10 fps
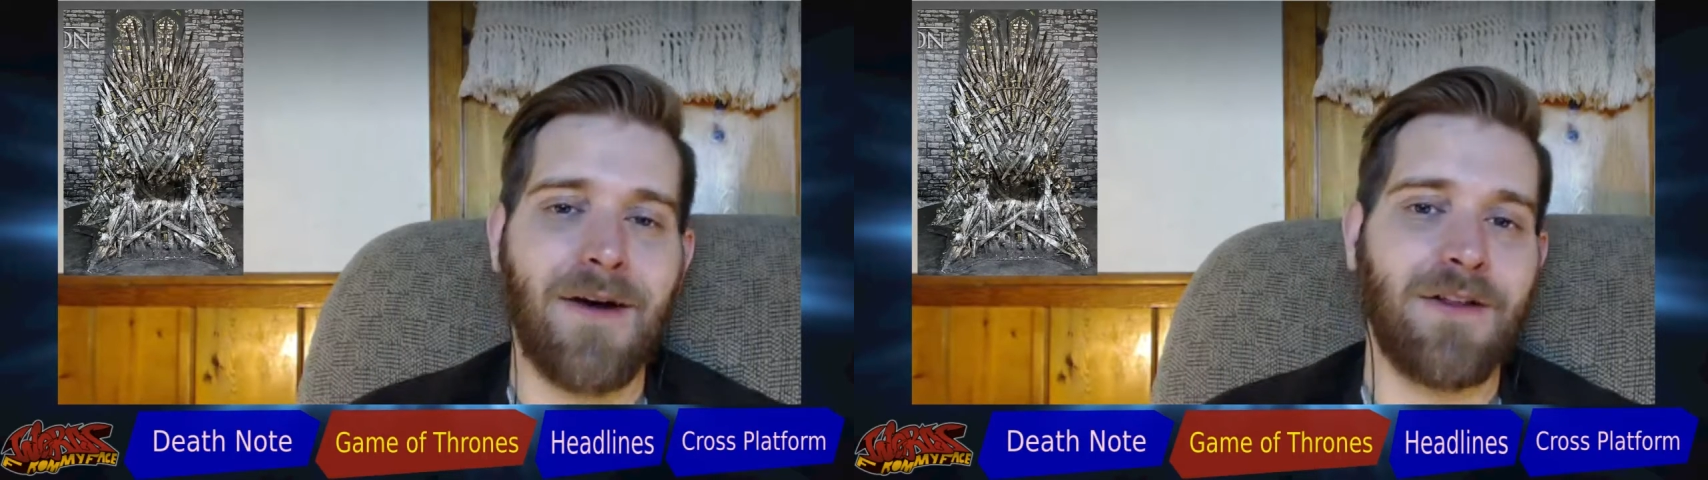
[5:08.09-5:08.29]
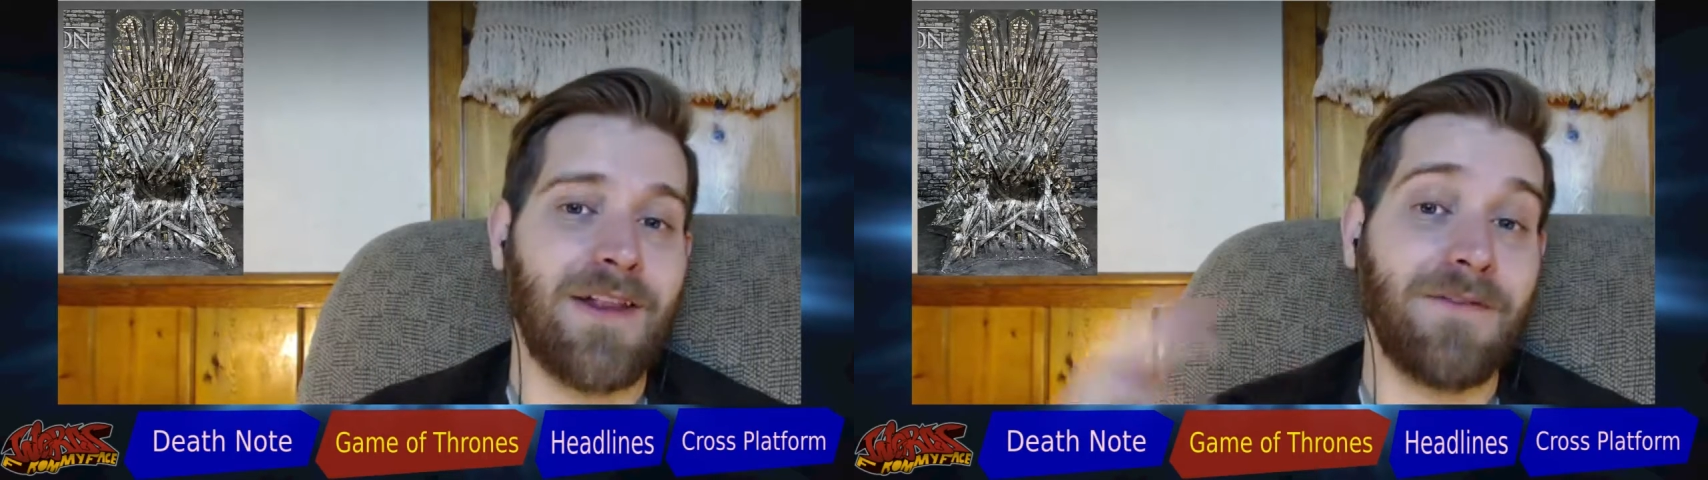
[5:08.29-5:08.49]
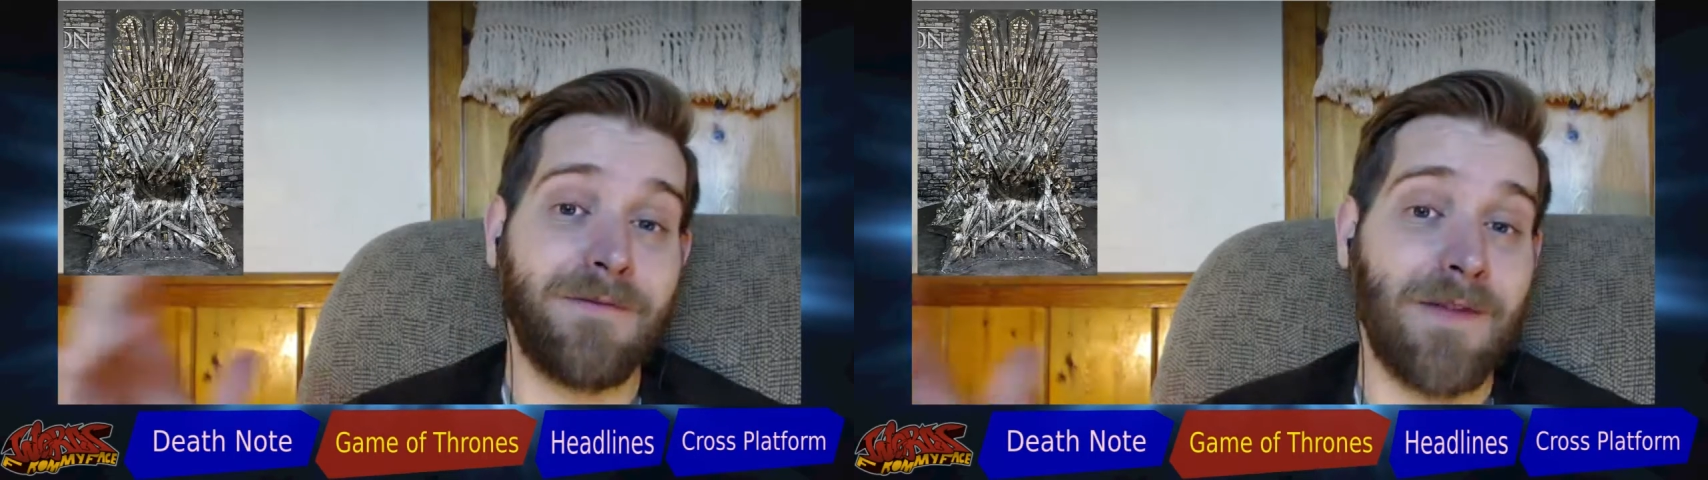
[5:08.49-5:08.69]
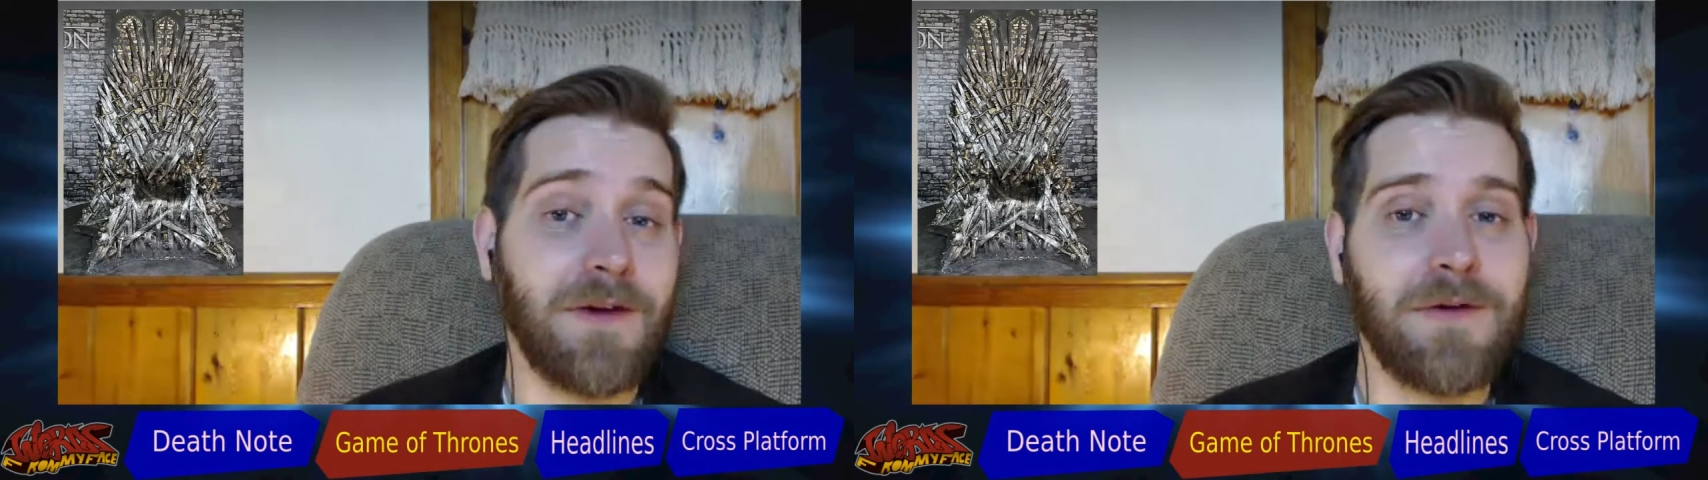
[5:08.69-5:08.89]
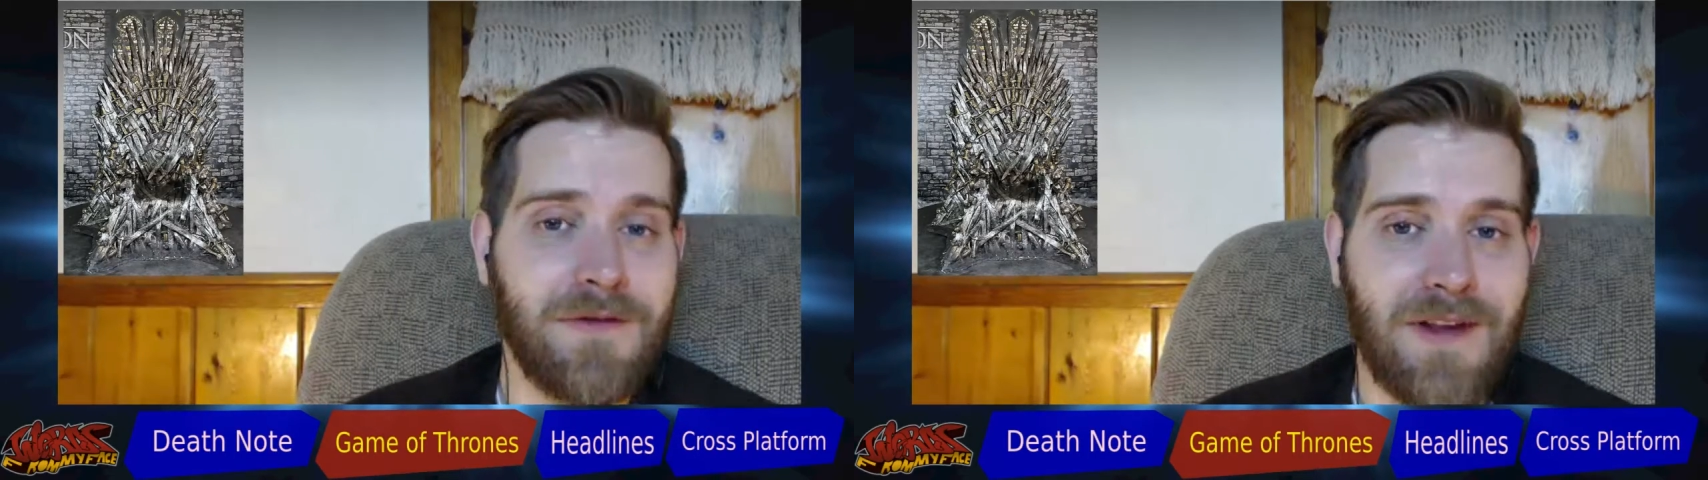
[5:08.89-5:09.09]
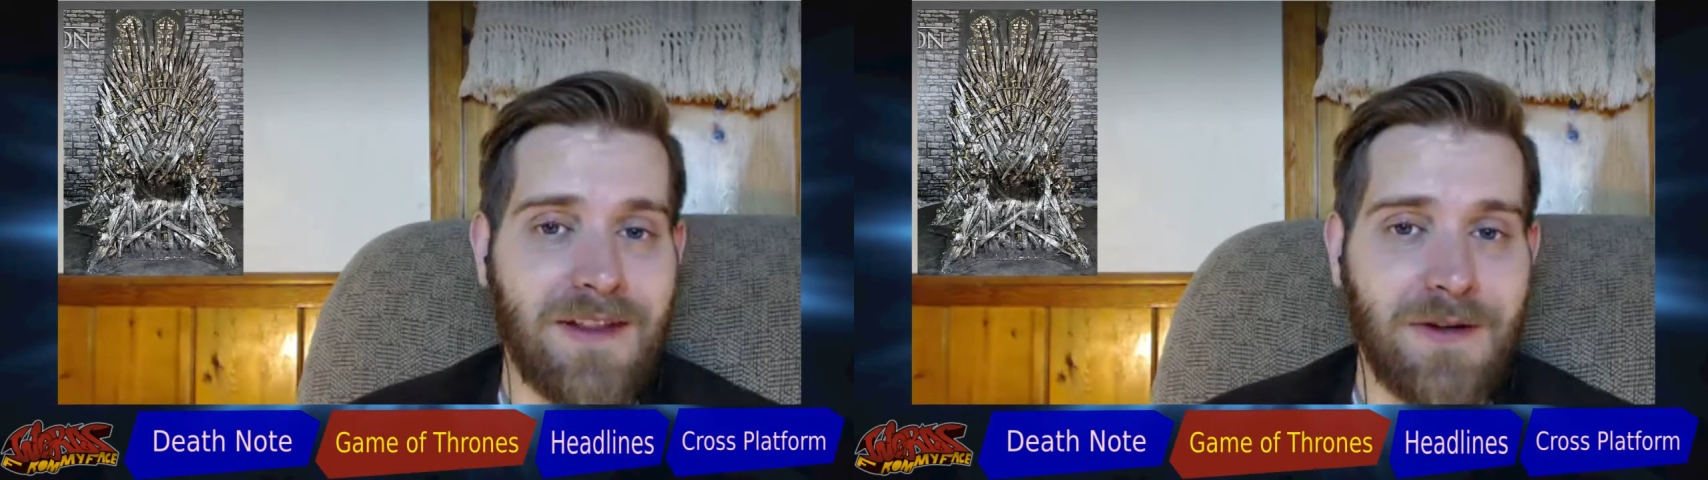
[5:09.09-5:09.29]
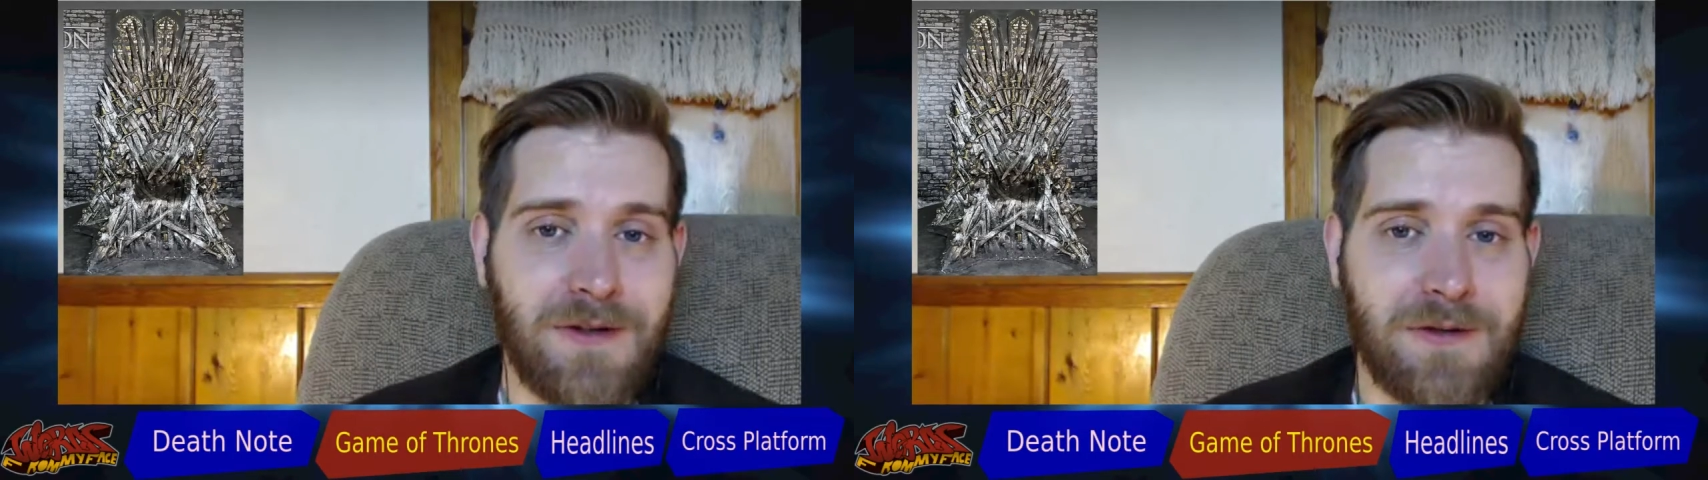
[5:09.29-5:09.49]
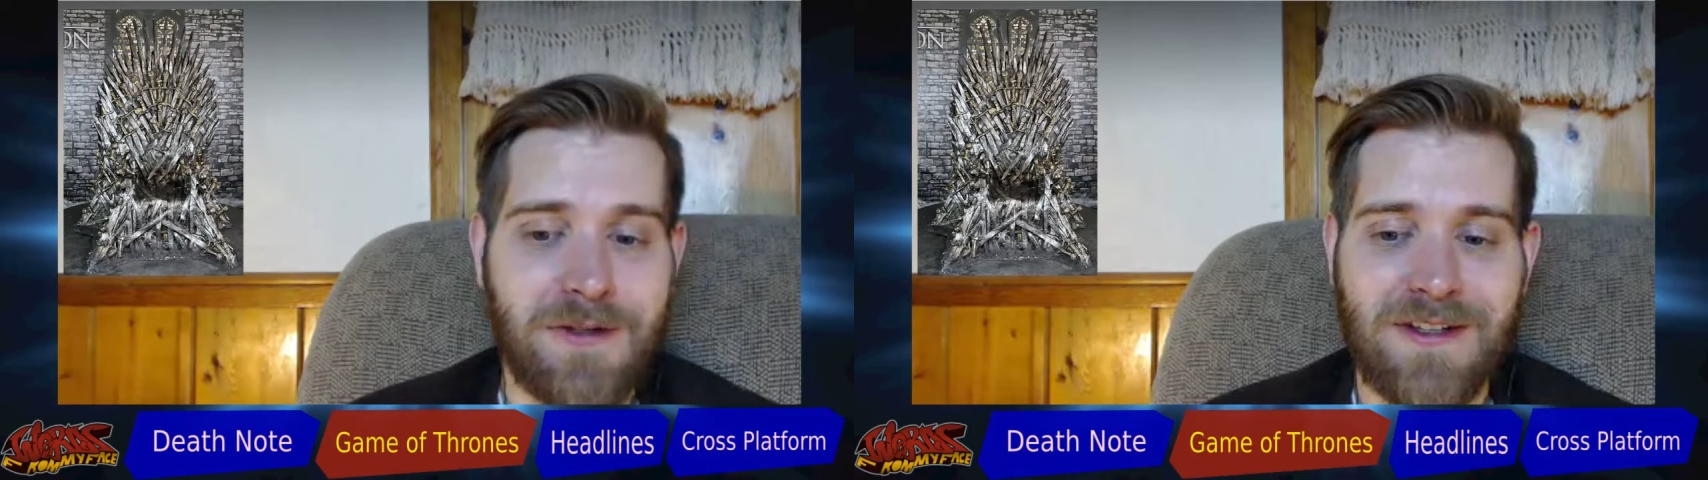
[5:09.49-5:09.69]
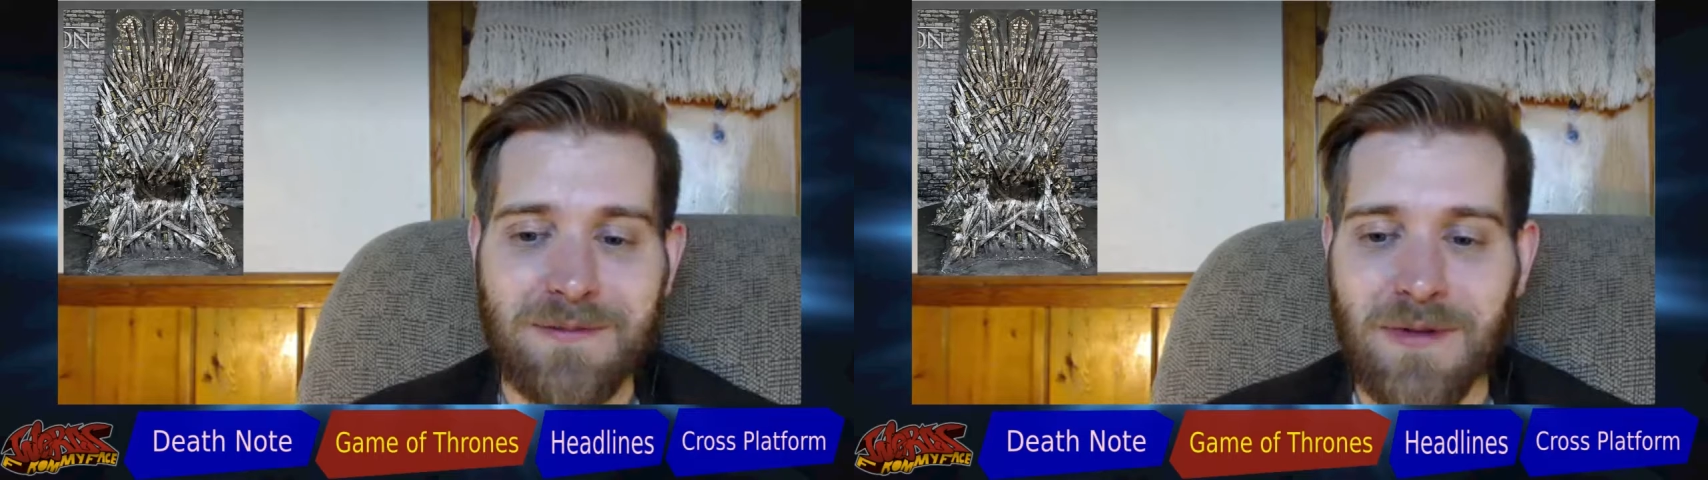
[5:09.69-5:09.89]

out of left field that they're doing this,